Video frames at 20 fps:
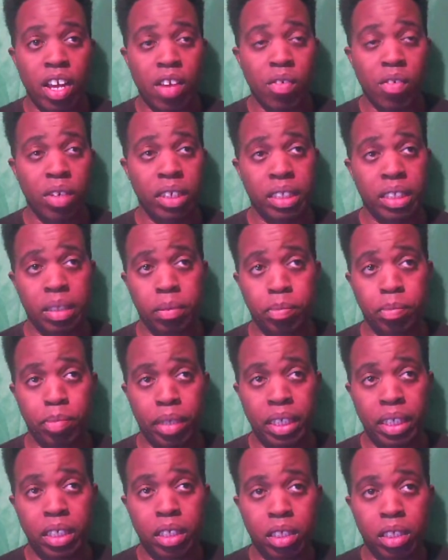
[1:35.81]
rest in
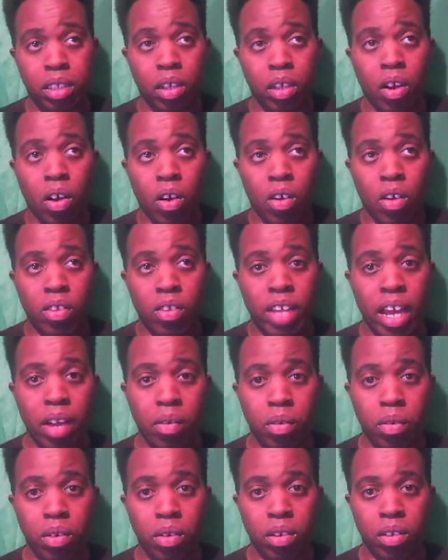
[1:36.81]
peace to all that
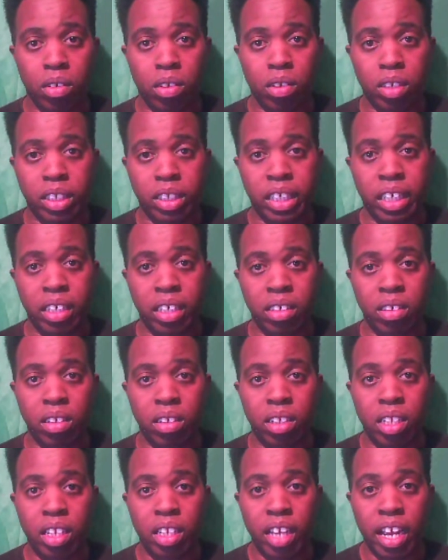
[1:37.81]
were
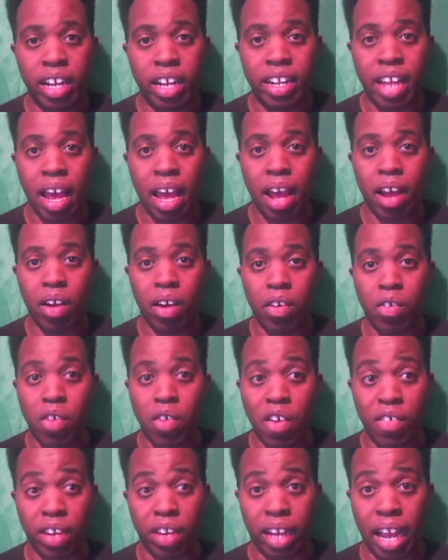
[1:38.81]
killed in that
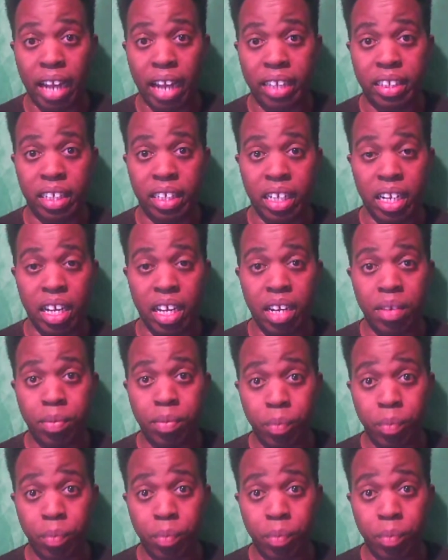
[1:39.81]
horrific accident.